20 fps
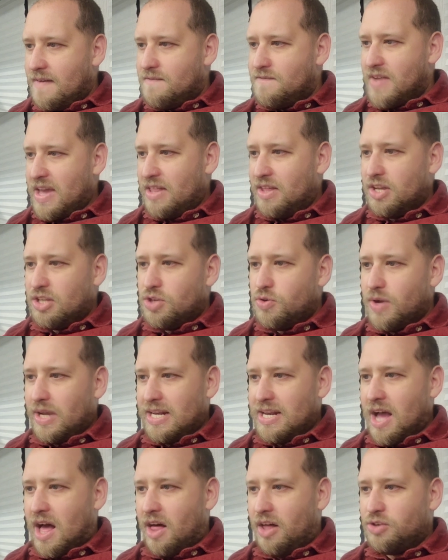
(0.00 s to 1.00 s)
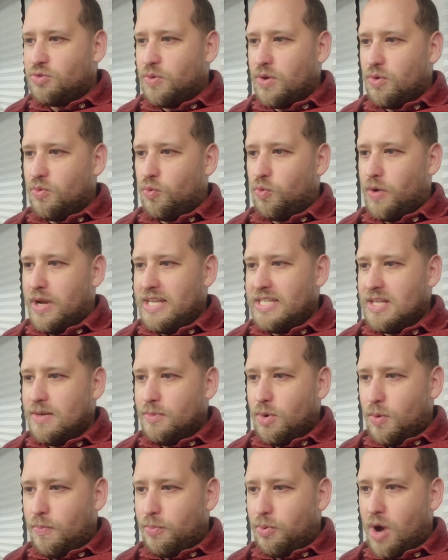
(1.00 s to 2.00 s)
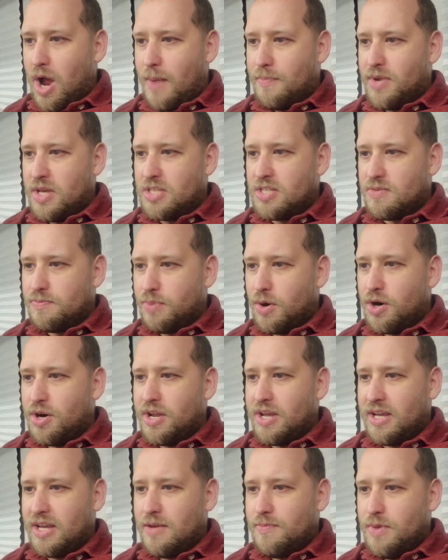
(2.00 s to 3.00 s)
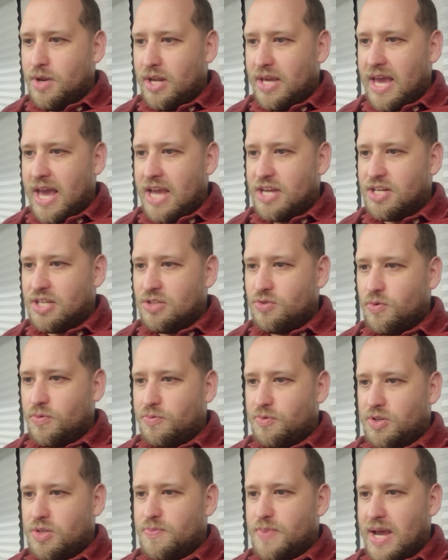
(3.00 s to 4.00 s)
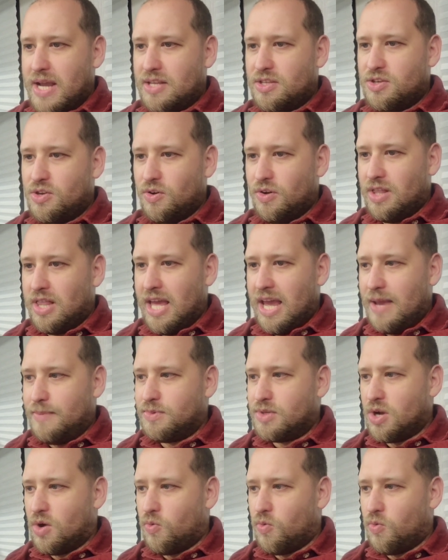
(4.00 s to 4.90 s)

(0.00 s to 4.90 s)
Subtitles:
failing to acknowledge with reasonable promptness pertinent communications with respect to claims